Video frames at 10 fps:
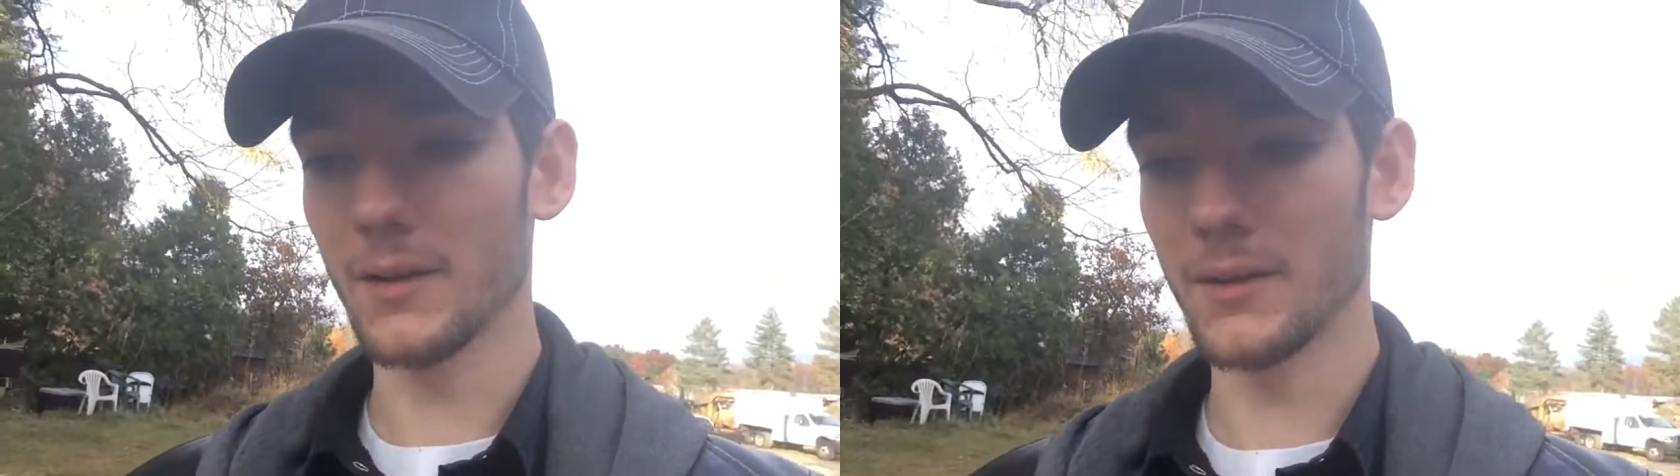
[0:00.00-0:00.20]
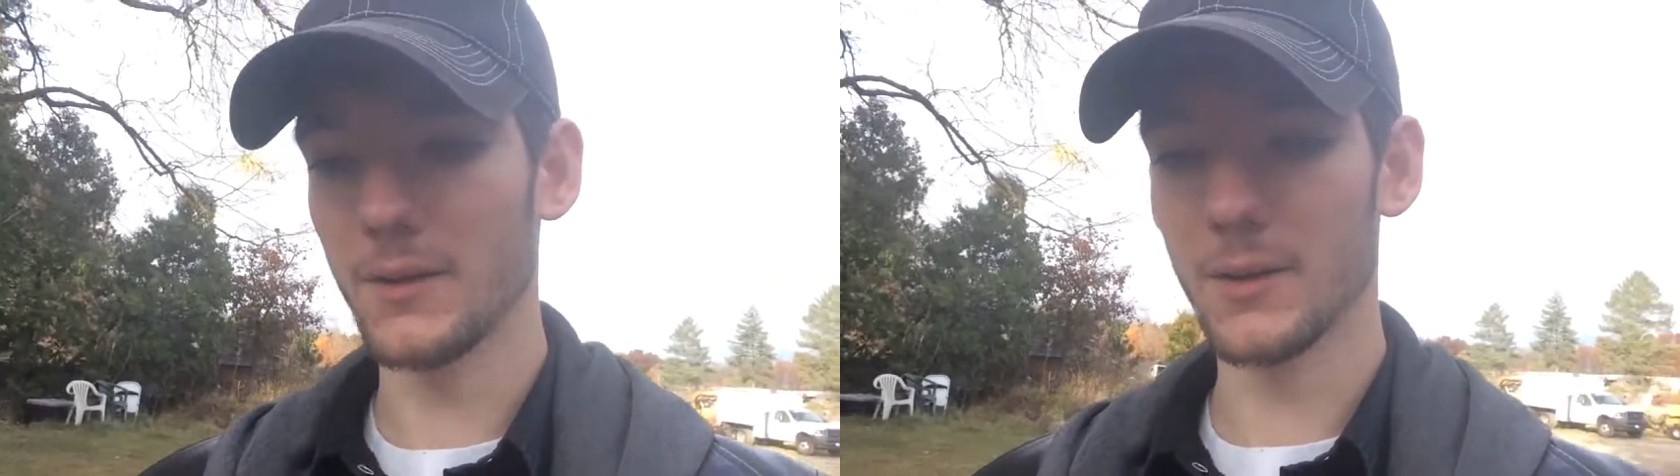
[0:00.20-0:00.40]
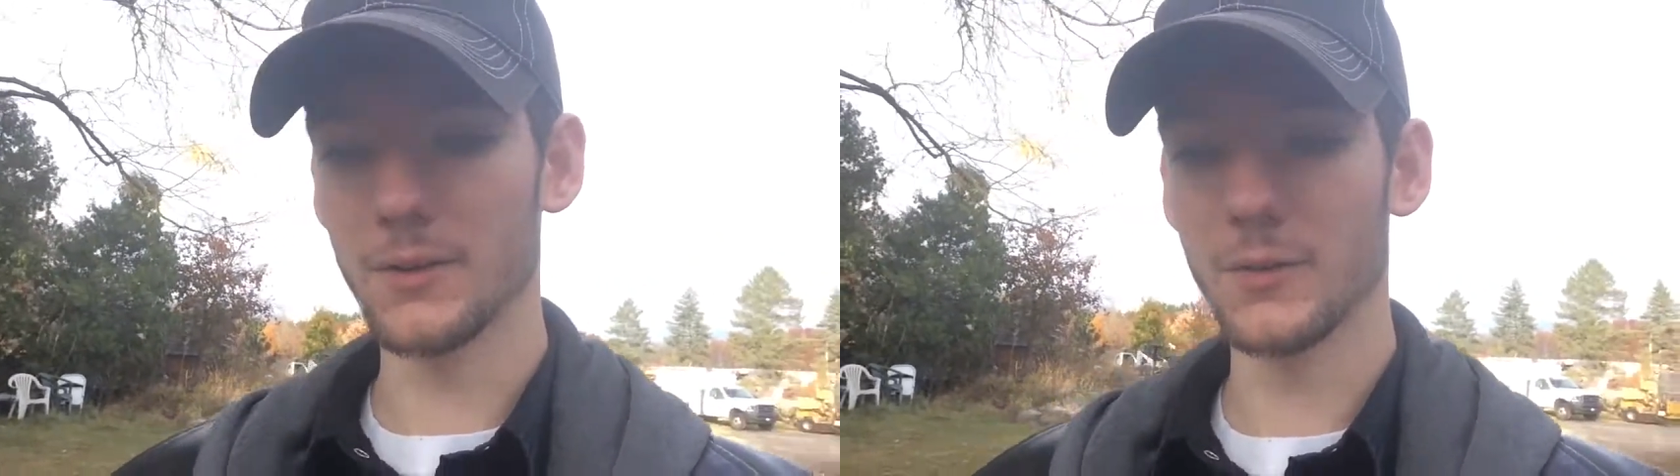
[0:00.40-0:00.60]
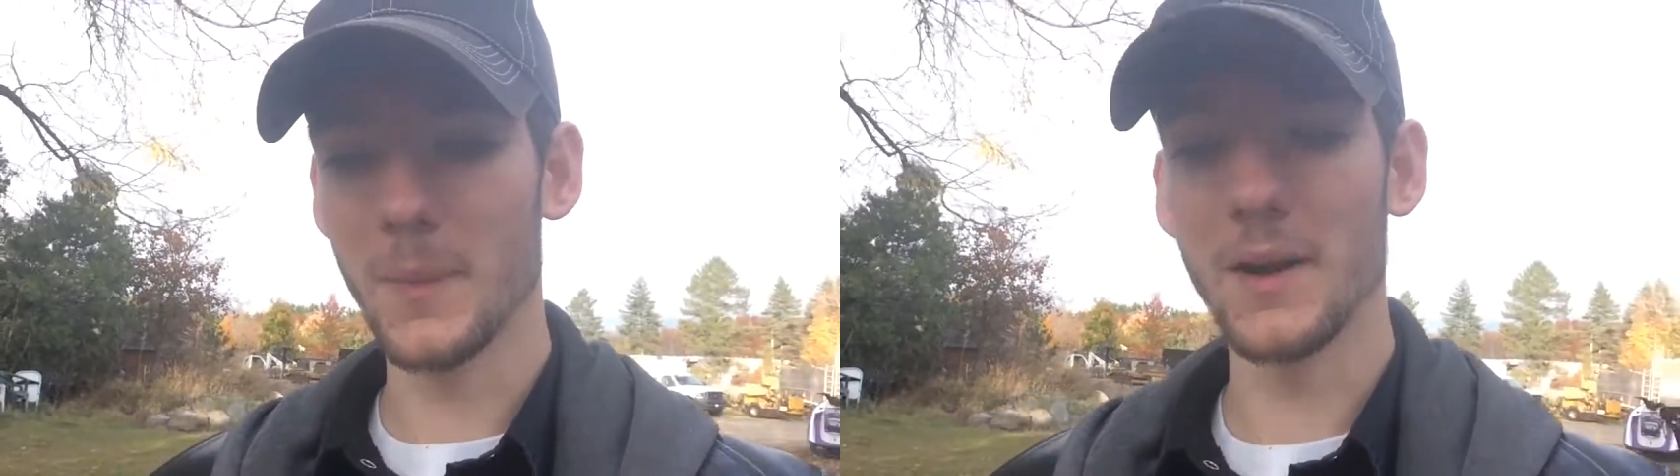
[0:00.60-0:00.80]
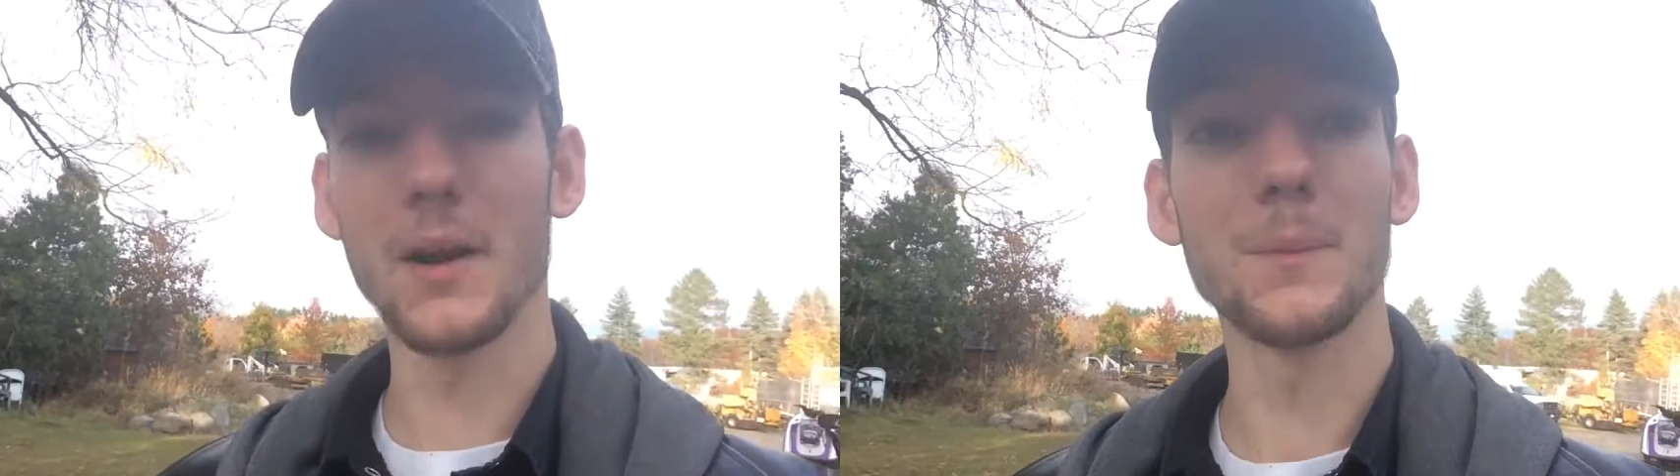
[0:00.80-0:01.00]
there's
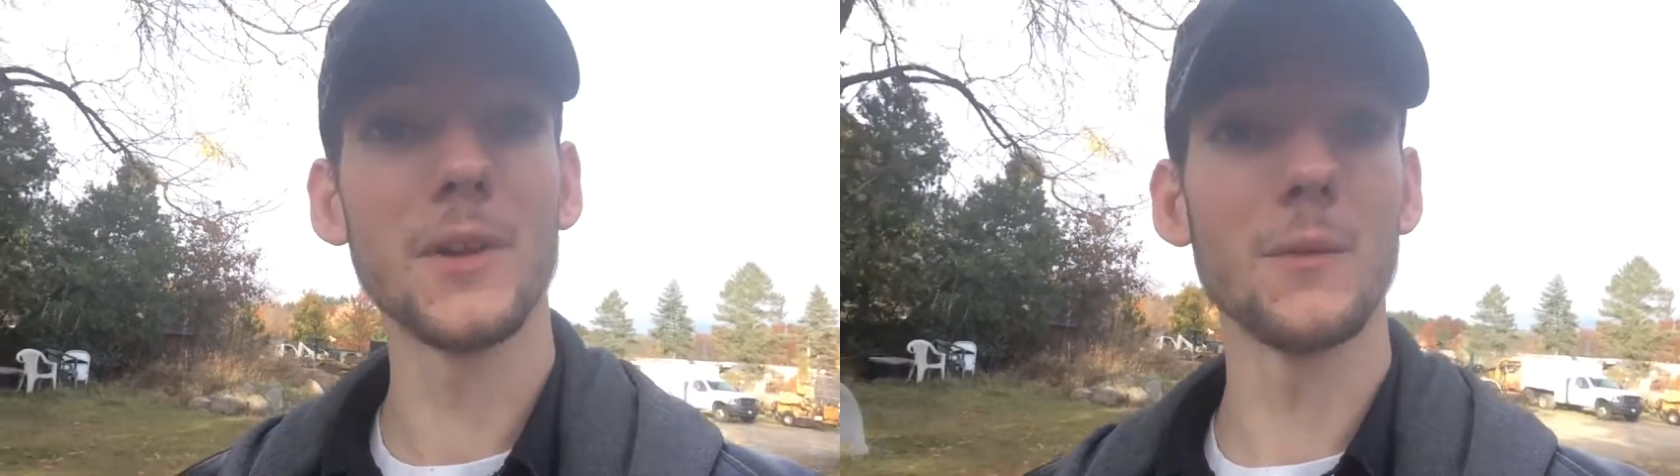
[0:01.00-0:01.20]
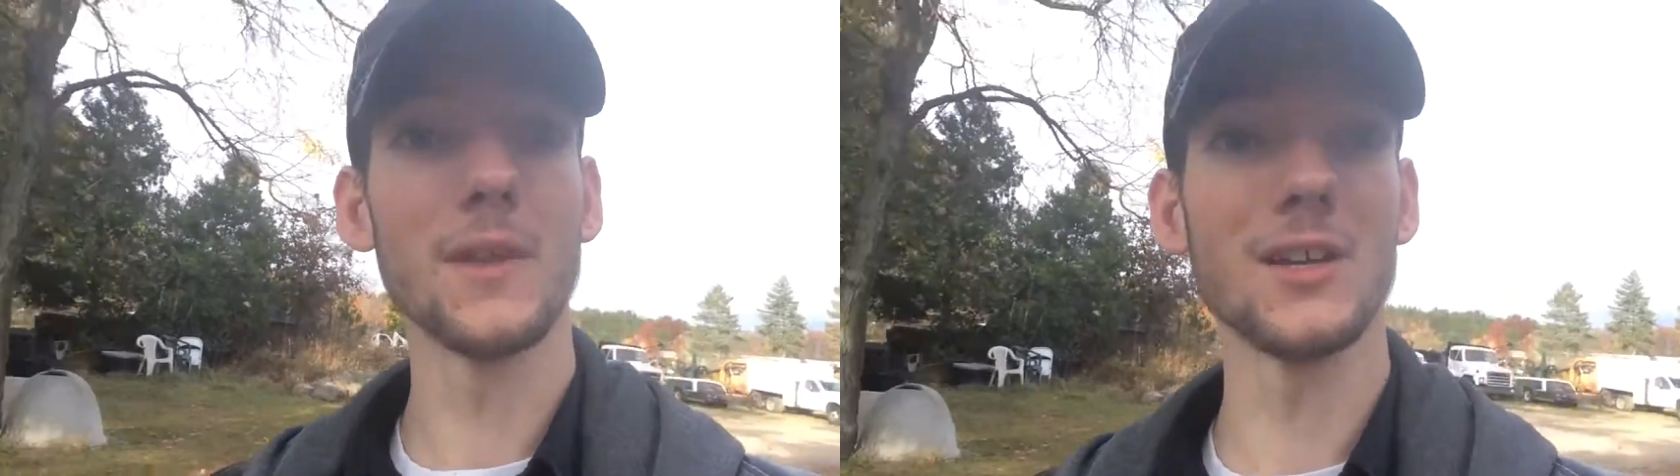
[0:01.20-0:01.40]
been an update with